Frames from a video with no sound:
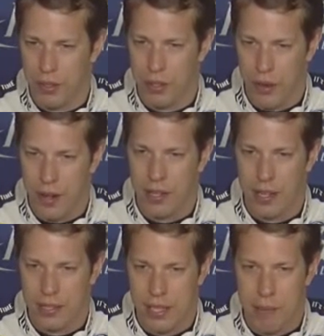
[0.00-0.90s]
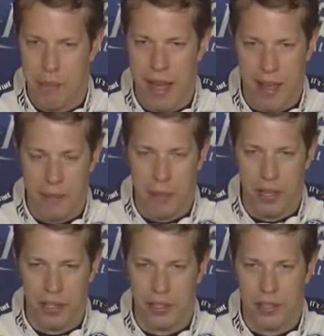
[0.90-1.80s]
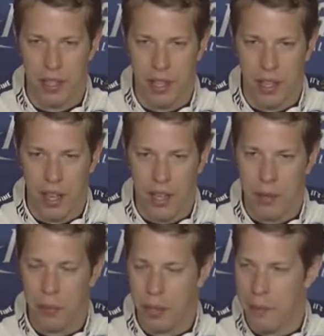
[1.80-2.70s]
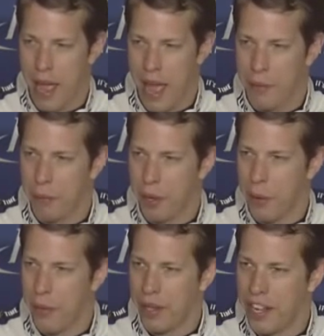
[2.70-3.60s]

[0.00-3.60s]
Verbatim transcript: to try to take a step back because I get really mad when we don't win